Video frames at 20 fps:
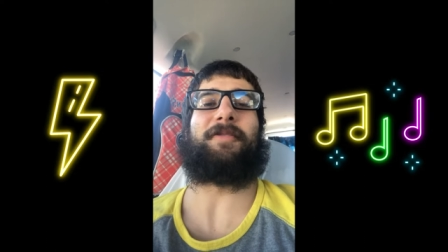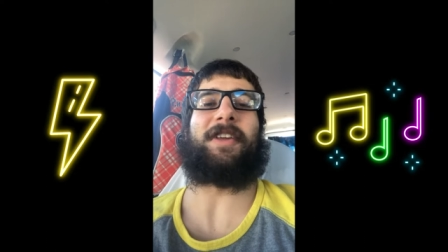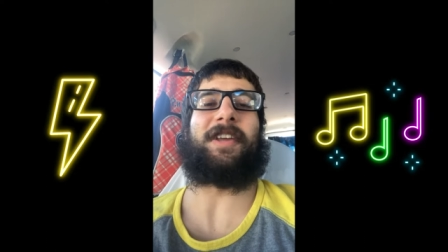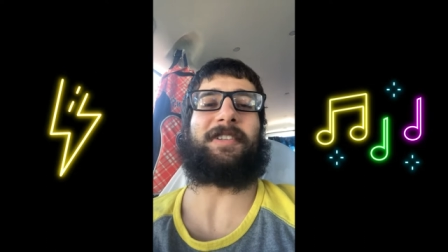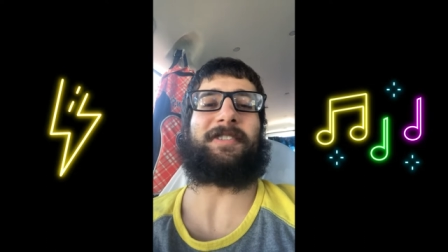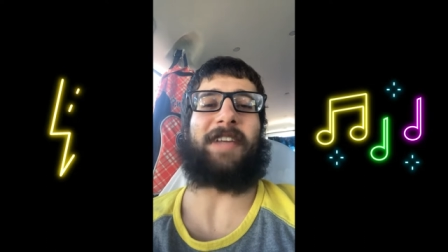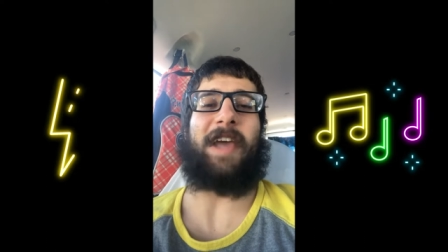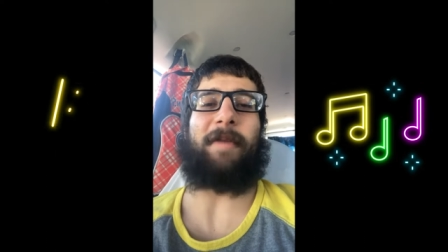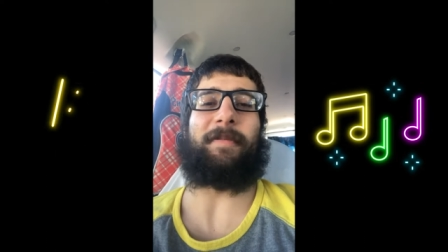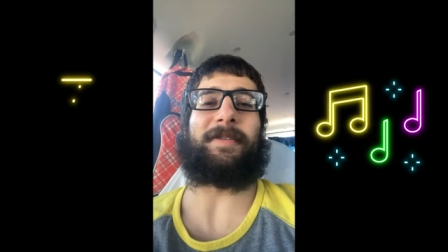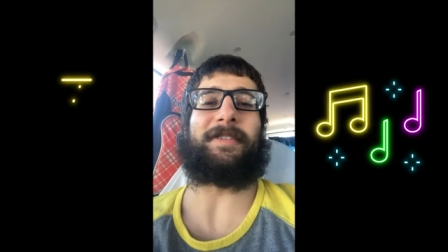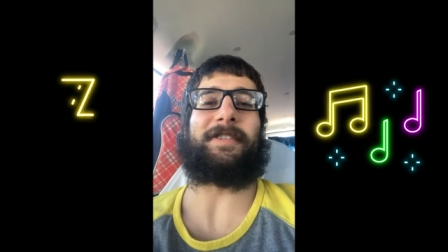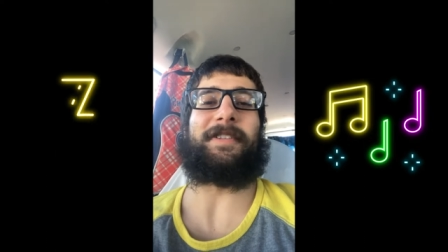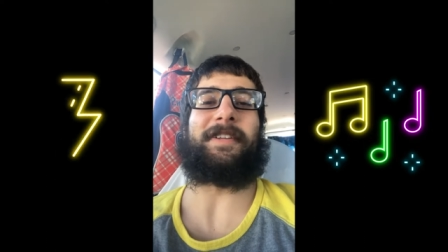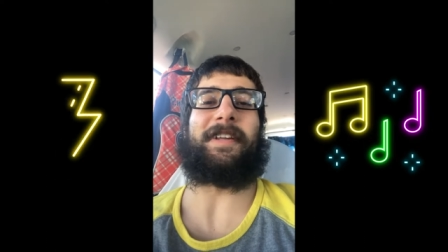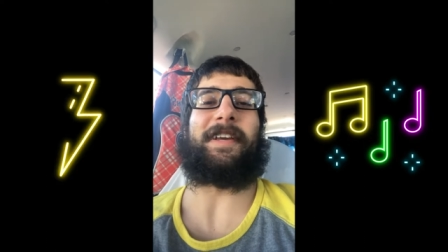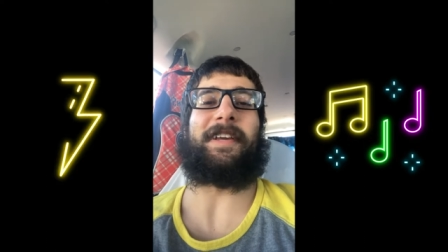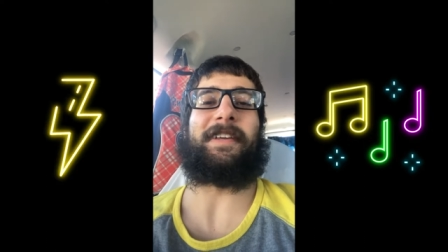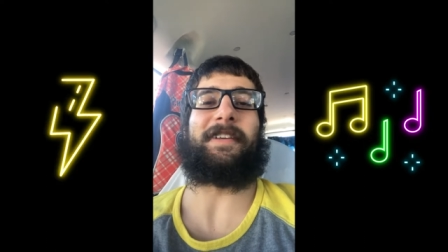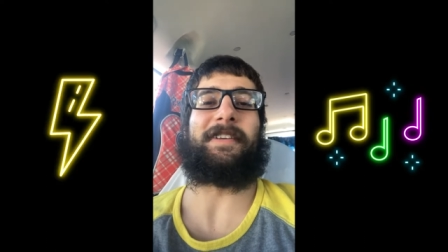things happened
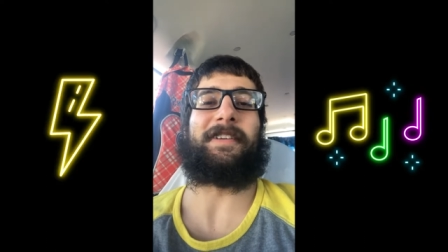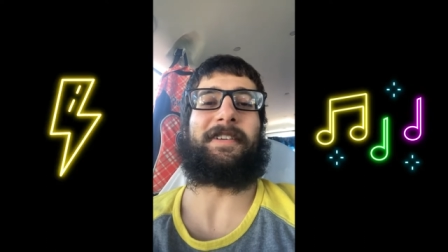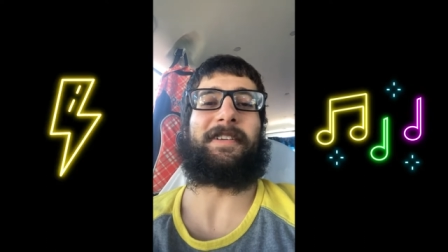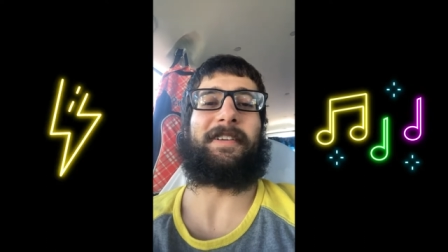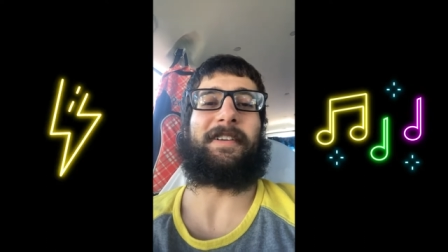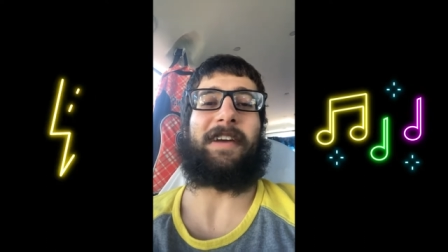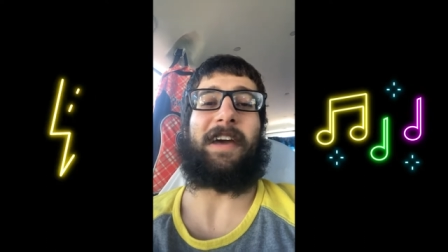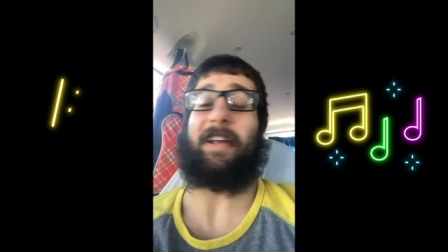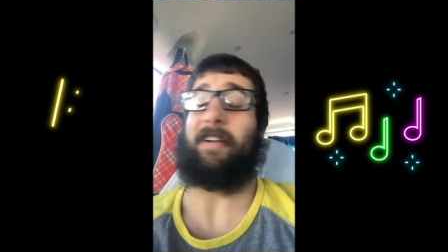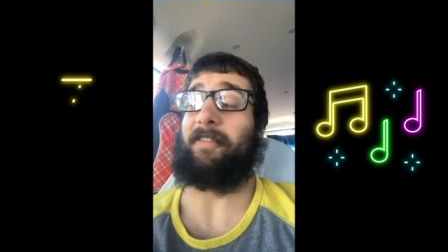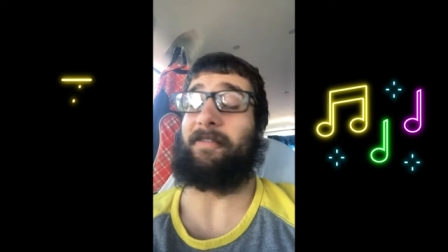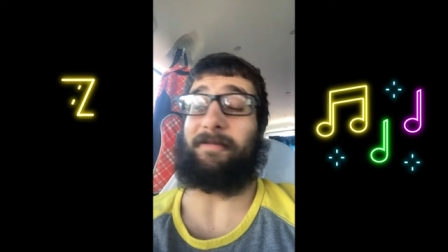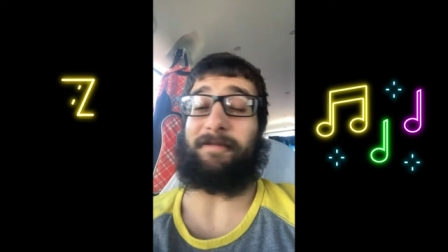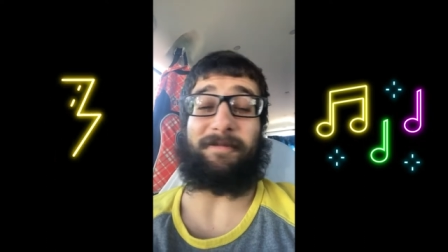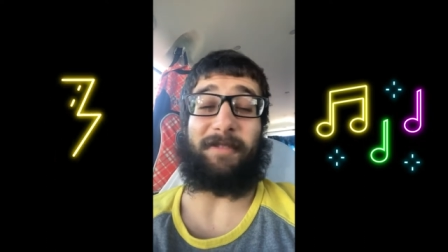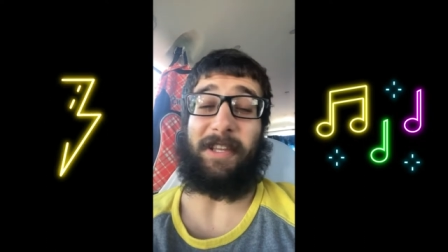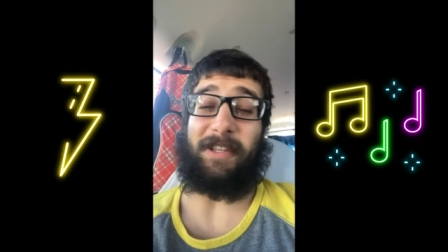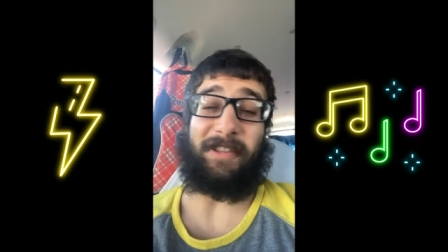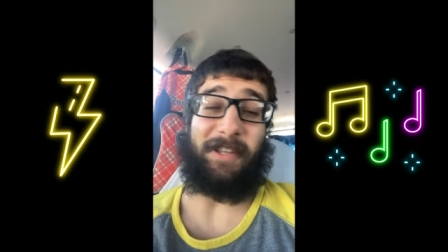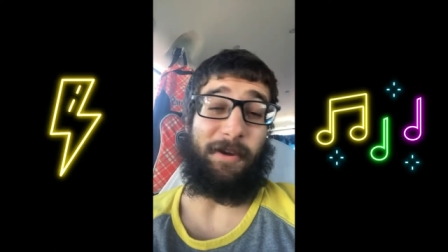today. I don't
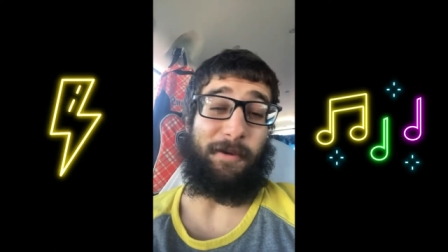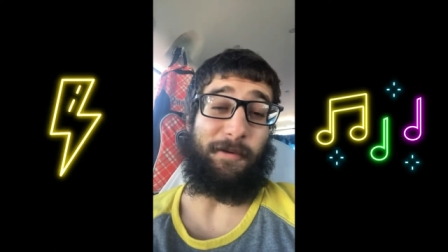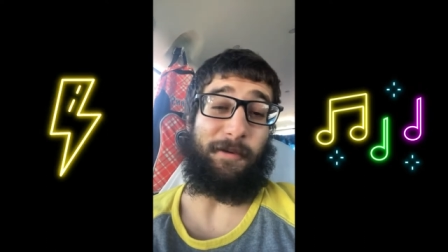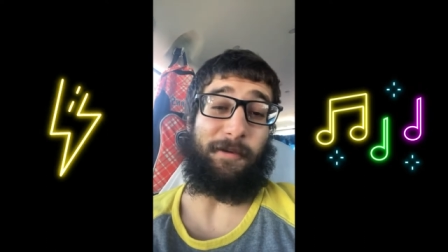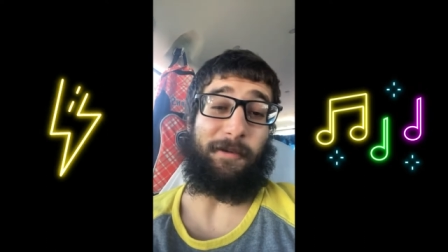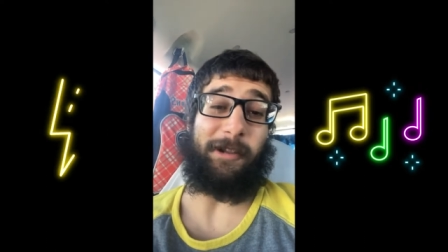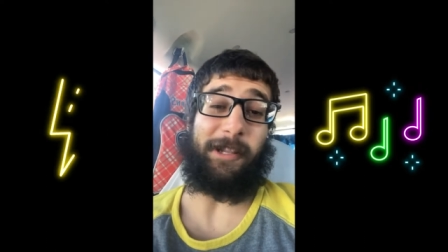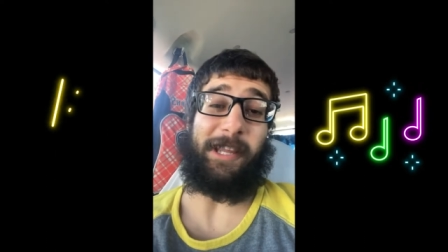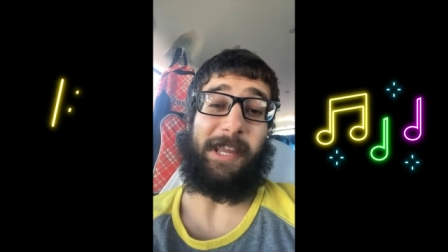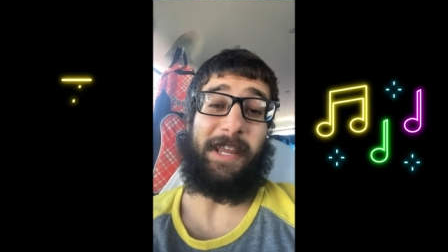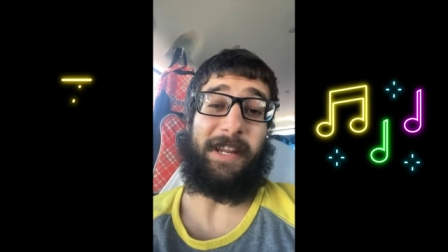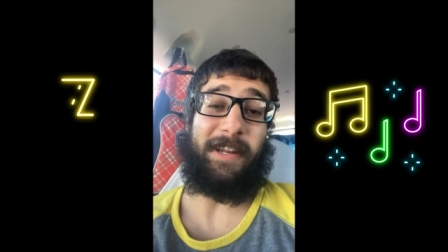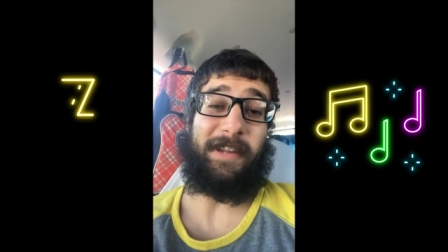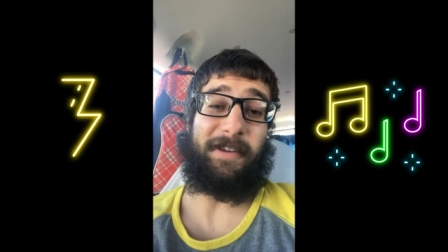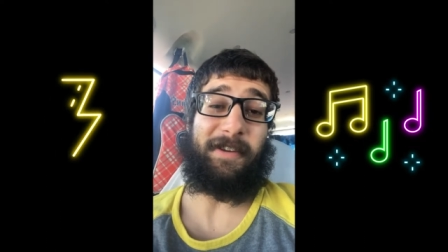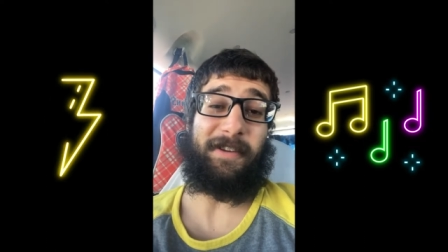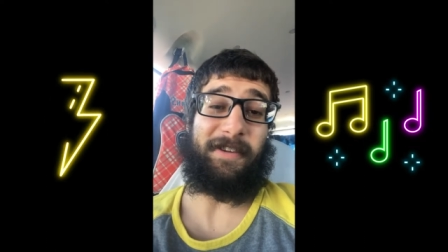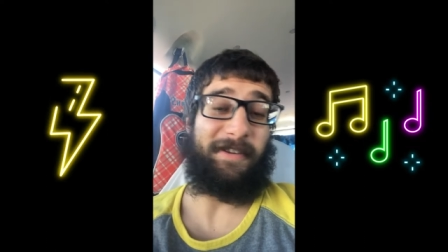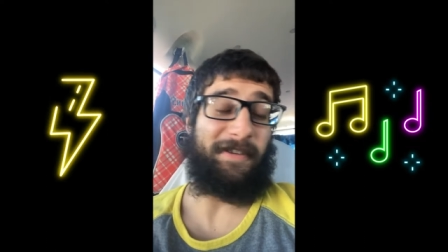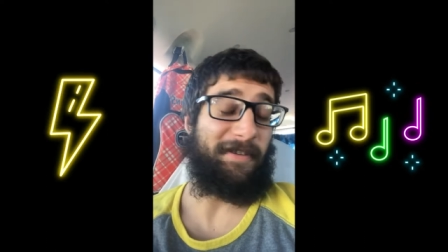think they were
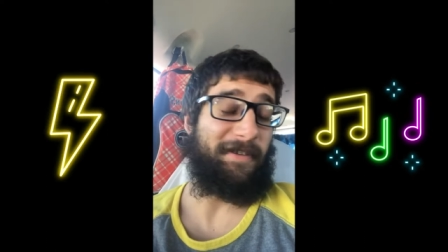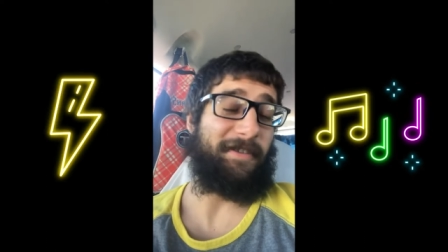related,